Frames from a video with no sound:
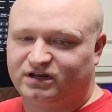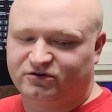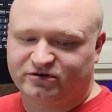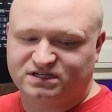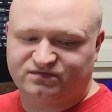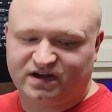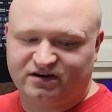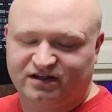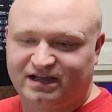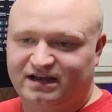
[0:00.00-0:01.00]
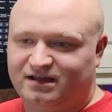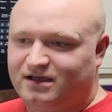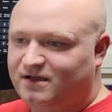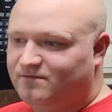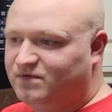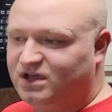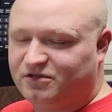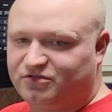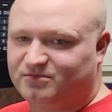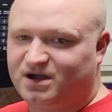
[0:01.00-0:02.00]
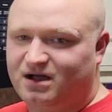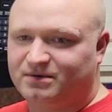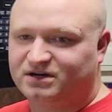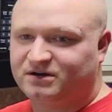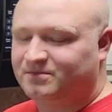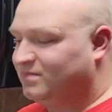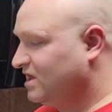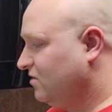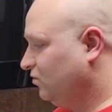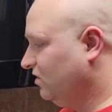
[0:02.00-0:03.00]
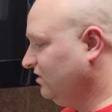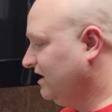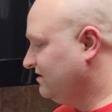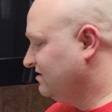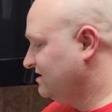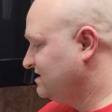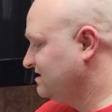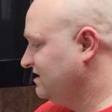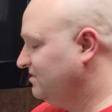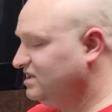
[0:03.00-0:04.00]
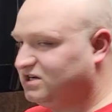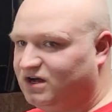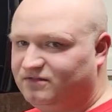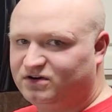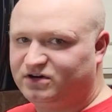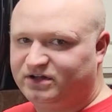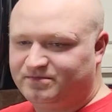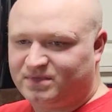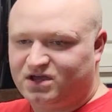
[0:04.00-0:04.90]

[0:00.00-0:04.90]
degrees Fahrenheit via thermometer, we'll let this thing be covered.